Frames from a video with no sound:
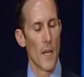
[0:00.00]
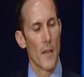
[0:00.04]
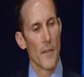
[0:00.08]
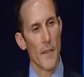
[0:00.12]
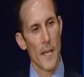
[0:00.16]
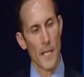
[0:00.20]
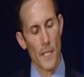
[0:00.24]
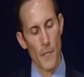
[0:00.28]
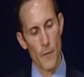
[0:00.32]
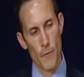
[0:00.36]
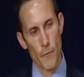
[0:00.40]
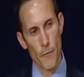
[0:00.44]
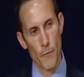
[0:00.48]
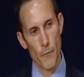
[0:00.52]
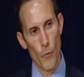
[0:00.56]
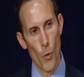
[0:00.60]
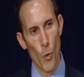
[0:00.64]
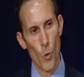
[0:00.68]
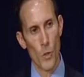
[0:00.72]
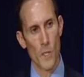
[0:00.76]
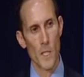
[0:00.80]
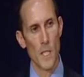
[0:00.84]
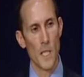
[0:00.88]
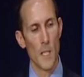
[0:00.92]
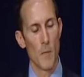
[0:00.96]
That's
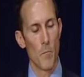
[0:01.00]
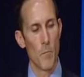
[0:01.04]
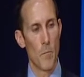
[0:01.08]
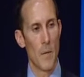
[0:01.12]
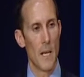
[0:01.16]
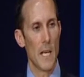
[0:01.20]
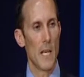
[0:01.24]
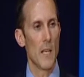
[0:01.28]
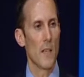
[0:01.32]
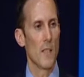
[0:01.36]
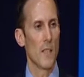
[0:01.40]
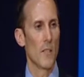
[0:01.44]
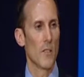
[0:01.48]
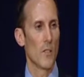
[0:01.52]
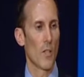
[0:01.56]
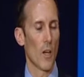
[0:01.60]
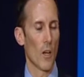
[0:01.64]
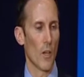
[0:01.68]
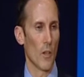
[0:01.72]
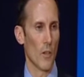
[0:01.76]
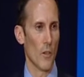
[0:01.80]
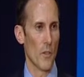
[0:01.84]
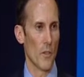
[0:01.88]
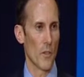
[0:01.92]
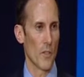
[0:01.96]
$40 billion
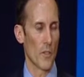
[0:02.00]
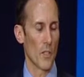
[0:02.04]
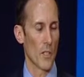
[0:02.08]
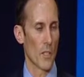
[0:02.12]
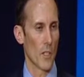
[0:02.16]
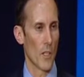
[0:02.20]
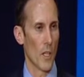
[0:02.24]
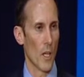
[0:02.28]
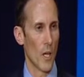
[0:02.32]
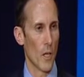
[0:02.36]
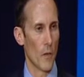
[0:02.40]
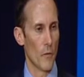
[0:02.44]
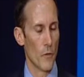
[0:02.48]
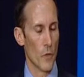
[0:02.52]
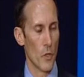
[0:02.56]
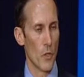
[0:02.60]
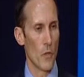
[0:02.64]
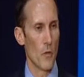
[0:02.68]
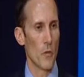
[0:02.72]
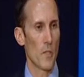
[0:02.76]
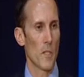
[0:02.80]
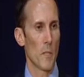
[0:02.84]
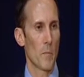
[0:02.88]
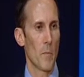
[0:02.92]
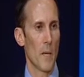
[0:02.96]
of
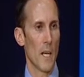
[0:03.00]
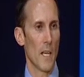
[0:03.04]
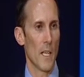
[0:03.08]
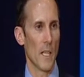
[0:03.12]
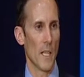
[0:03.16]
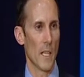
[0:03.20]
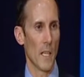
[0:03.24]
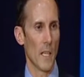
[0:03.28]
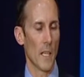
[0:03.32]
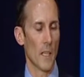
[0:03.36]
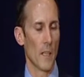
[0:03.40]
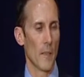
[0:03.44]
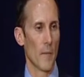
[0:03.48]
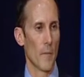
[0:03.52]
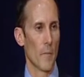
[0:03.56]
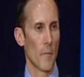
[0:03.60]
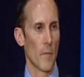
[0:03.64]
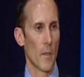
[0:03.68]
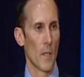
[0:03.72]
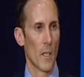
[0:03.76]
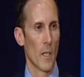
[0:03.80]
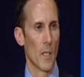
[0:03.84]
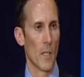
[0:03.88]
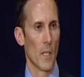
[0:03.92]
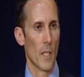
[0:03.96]
new spending
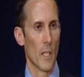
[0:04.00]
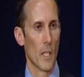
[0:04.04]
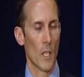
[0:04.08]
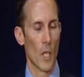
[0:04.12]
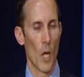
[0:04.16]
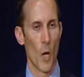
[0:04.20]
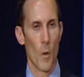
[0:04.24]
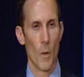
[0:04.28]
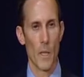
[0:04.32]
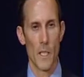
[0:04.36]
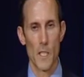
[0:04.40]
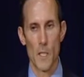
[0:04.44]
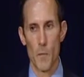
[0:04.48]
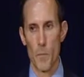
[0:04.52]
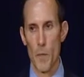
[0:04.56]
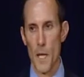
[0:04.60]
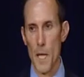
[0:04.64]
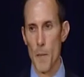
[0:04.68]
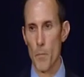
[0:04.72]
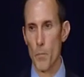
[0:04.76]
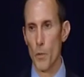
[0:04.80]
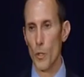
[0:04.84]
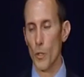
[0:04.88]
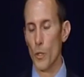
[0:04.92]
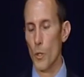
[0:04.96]
going to
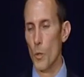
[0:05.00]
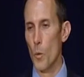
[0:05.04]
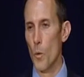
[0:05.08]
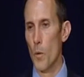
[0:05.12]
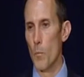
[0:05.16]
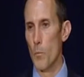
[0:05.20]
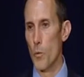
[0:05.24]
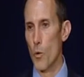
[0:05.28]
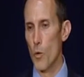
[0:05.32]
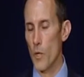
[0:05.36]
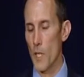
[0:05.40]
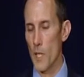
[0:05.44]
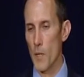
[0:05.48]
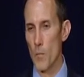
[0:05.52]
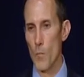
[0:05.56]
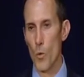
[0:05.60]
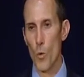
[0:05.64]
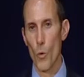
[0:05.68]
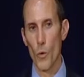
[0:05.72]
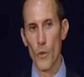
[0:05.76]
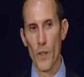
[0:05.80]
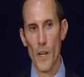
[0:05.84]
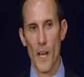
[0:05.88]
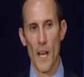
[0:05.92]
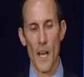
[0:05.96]
people who are putting
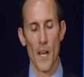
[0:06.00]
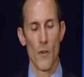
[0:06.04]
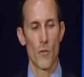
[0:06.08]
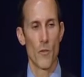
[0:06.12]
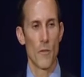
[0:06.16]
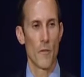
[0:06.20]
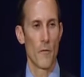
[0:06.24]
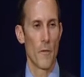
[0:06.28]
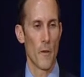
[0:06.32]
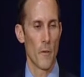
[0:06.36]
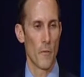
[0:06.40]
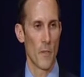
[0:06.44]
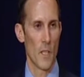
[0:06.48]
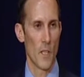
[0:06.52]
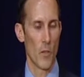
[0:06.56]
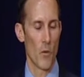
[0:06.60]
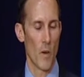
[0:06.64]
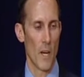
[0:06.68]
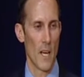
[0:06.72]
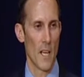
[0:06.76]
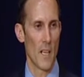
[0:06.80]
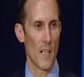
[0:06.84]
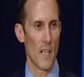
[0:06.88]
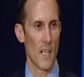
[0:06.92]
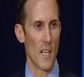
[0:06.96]
more than 150
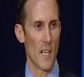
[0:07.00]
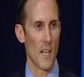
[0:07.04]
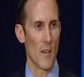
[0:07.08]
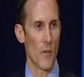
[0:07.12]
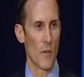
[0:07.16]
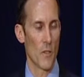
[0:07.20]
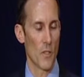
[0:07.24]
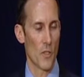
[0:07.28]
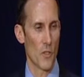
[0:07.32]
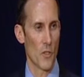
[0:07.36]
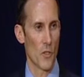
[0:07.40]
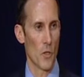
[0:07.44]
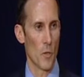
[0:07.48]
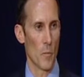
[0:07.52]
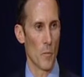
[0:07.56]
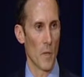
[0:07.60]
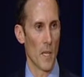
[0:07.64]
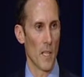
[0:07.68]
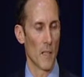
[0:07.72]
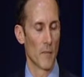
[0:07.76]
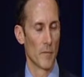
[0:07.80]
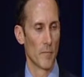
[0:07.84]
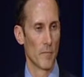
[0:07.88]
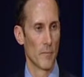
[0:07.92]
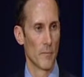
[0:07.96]
grand a year into super.
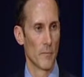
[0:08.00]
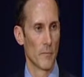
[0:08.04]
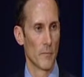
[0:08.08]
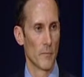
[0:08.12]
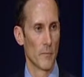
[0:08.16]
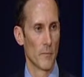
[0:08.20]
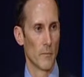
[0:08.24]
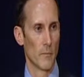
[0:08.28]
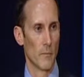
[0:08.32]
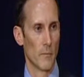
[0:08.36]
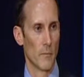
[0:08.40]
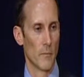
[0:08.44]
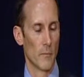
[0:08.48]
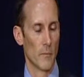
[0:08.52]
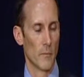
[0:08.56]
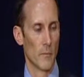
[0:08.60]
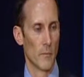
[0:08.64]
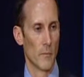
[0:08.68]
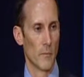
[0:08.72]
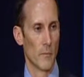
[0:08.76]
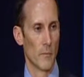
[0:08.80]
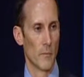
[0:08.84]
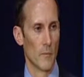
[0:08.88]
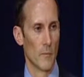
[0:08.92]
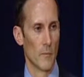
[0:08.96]

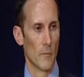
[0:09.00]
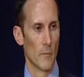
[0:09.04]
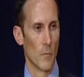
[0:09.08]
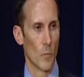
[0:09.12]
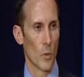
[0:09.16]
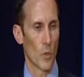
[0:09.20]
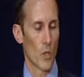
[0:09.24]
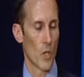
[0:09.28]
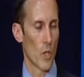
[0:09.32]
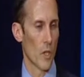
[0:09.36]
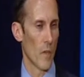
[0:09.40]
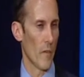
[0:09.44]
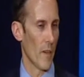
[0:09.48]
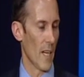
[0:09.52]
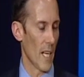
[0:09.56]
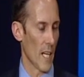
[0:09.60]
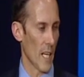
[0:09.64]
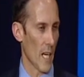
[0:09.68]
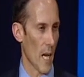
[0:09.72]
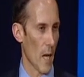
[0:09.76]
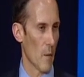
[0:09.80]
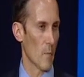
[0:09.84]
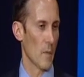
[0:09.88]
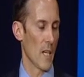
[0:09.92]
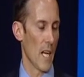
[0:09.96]
What sort of an
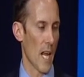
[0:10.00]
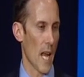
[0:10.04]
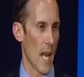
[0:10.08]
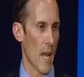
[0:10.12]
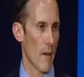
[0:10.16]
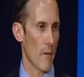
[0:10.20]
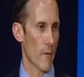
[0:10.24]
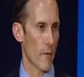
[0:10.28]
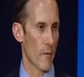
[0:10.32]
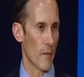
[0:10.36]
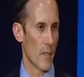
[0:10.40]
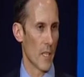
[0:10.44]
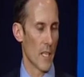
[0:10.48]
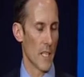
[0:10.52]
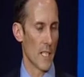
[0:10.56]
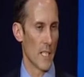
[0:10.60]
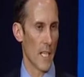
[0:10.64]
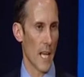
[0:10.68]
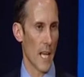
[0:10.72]
income do you need